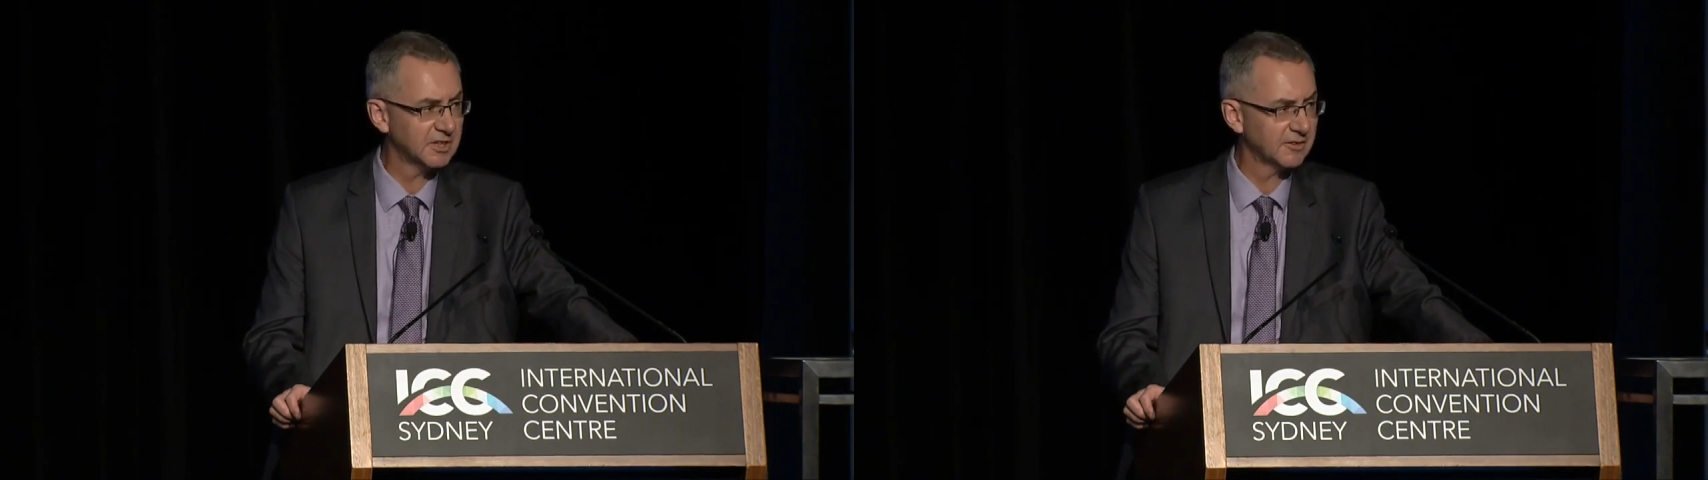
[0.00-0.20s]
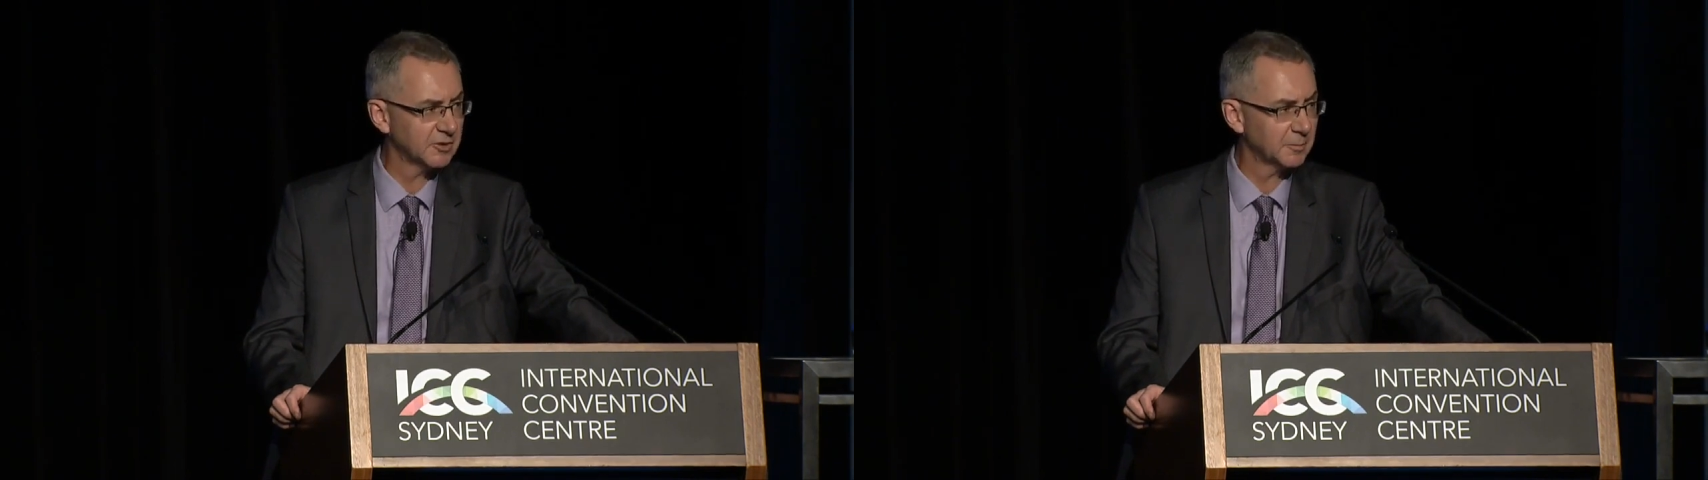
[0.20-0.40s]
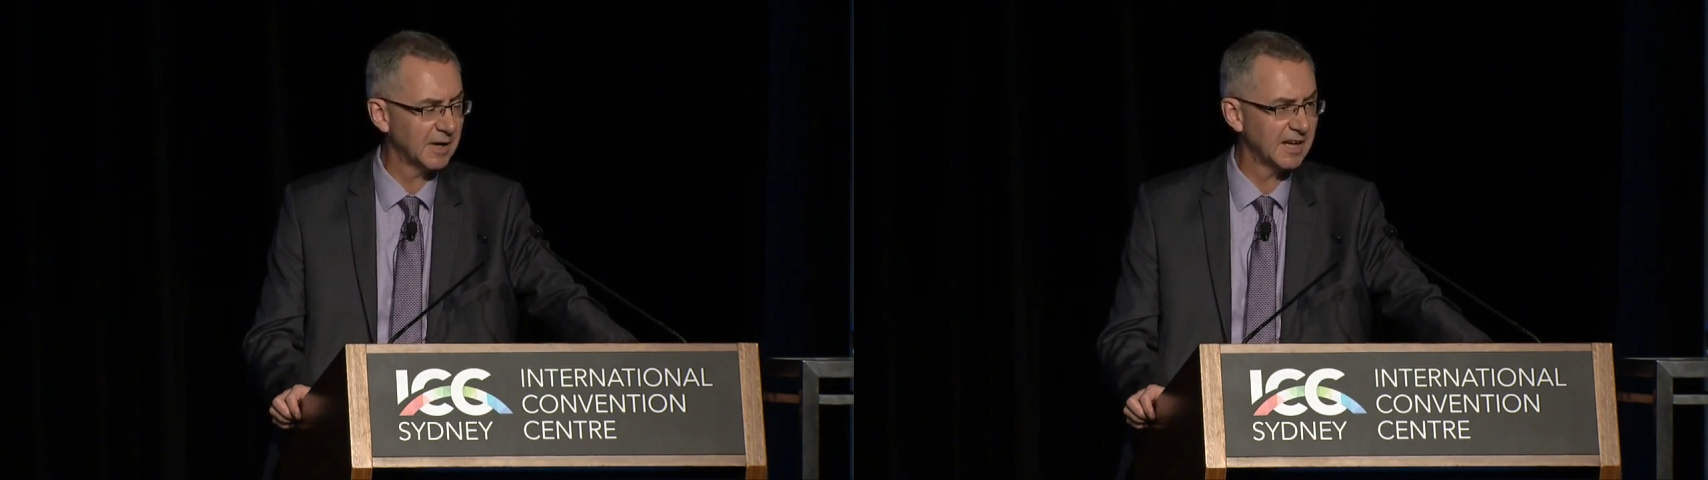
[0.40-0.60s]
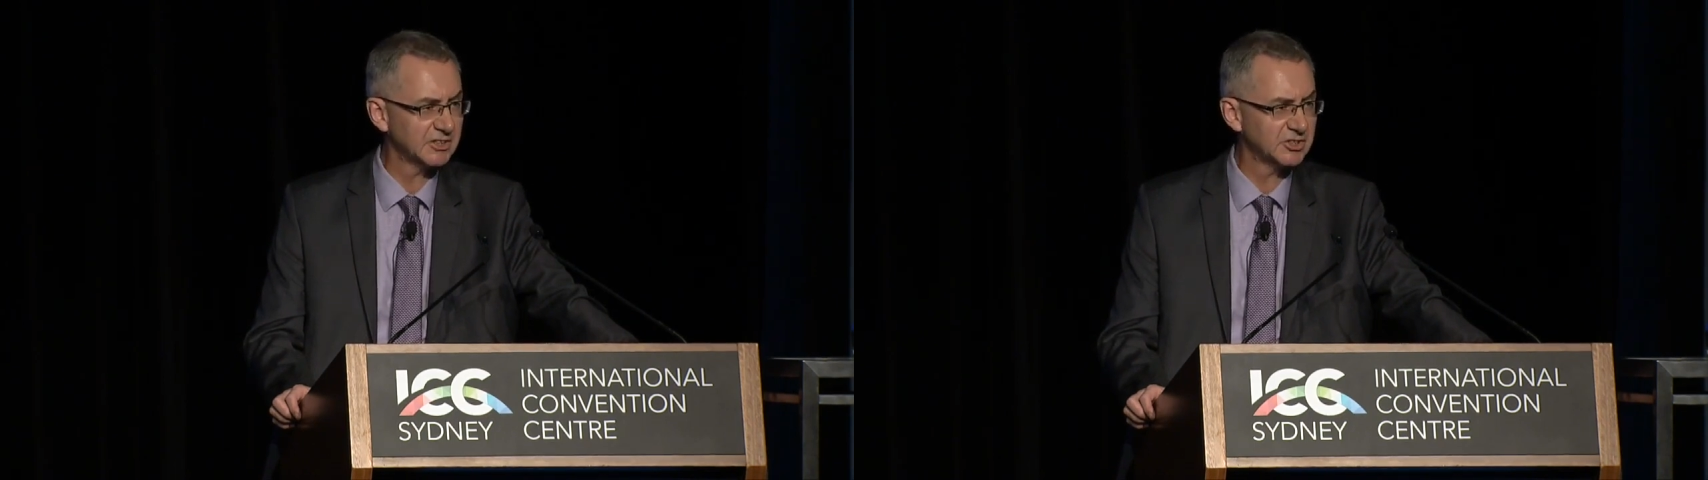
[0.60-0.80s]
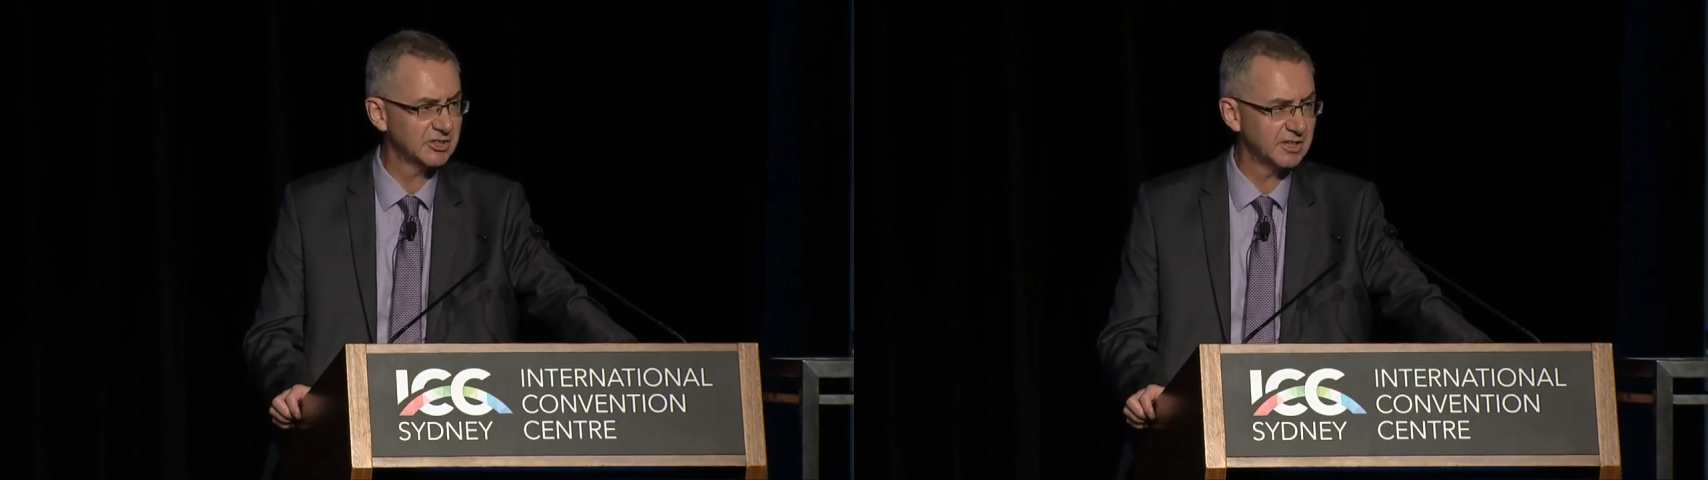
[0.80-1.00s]
over the
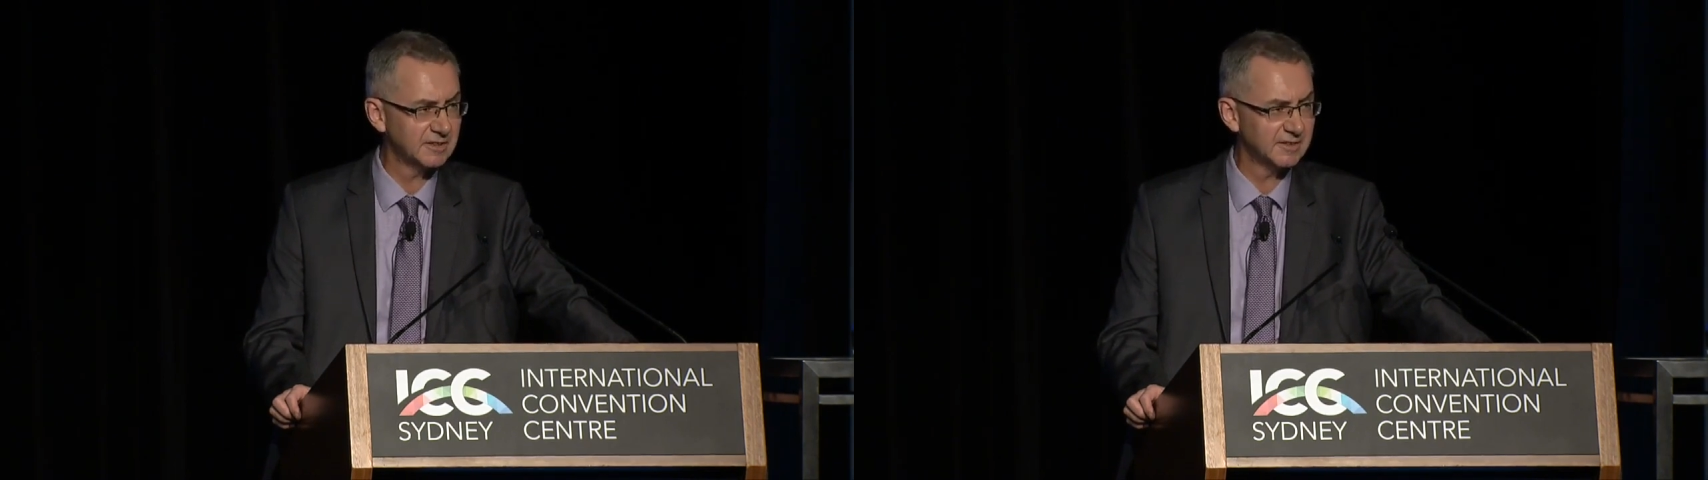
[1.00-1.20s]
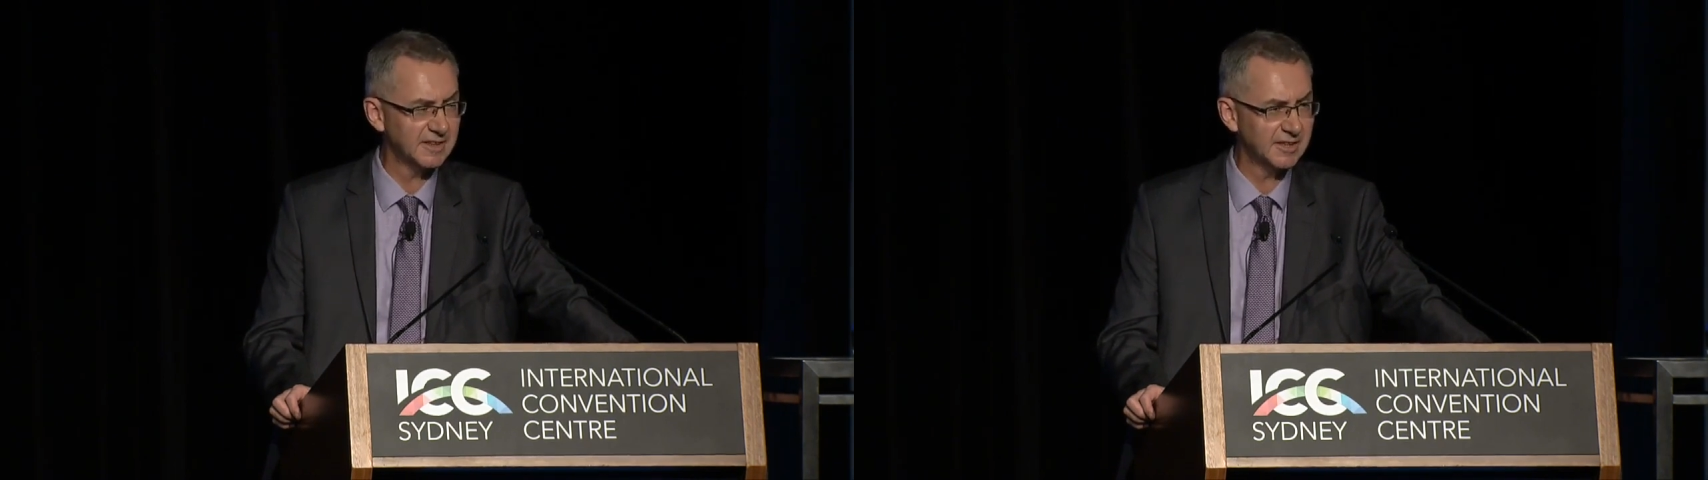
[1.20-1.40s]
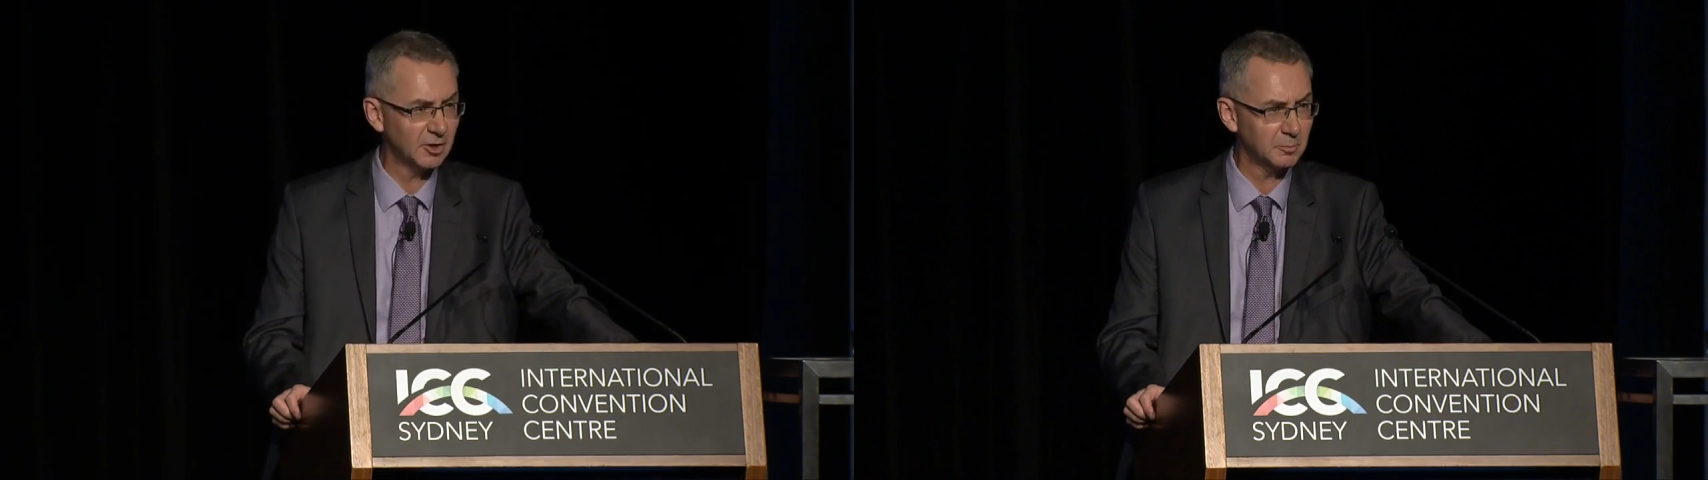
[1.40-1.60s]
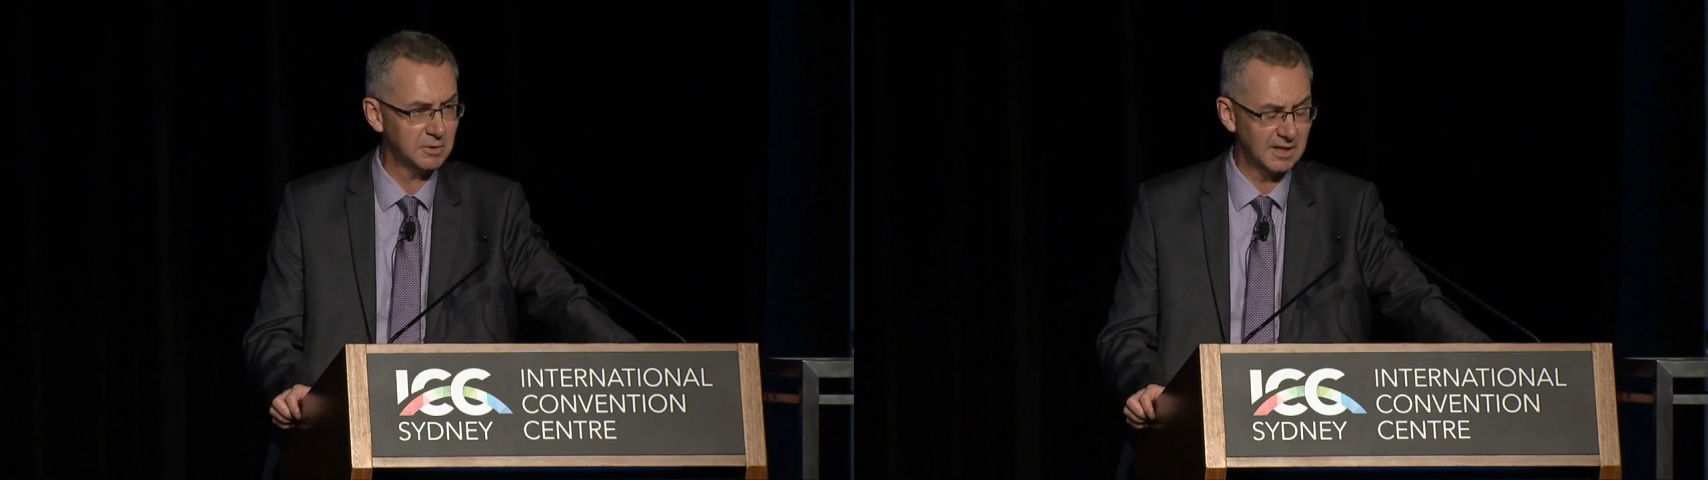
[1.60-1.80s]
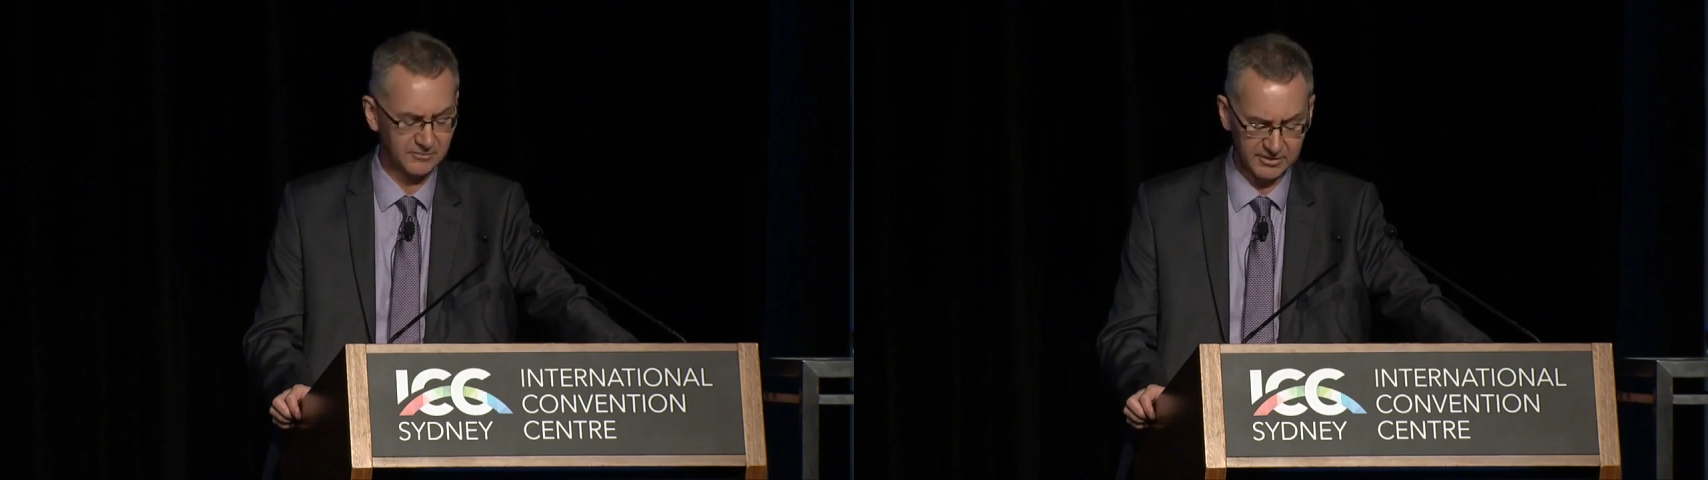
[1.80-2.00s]
past year that they're not
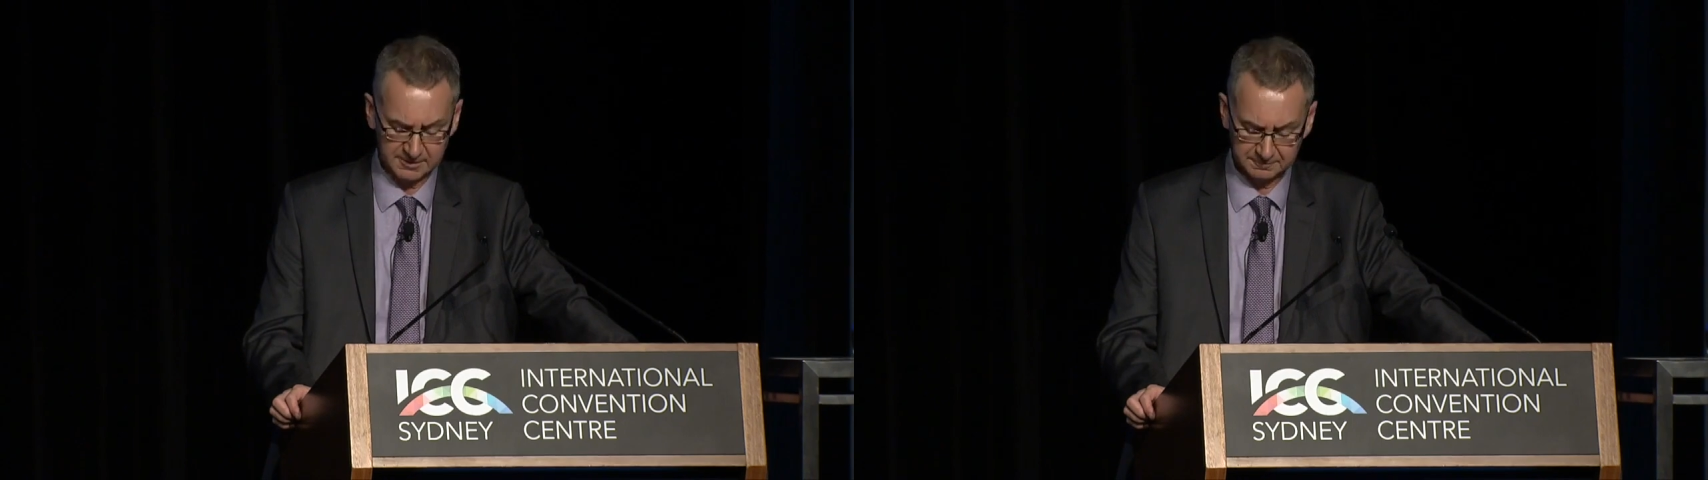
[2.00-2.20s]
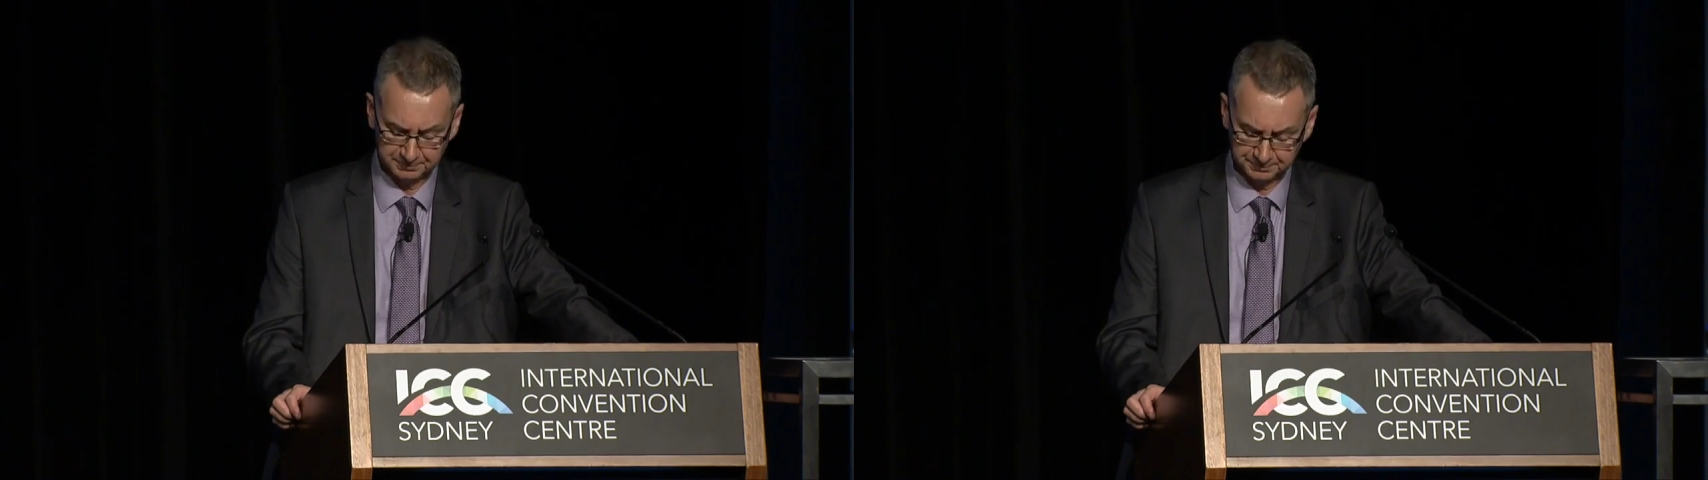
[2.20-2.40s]
bluffing.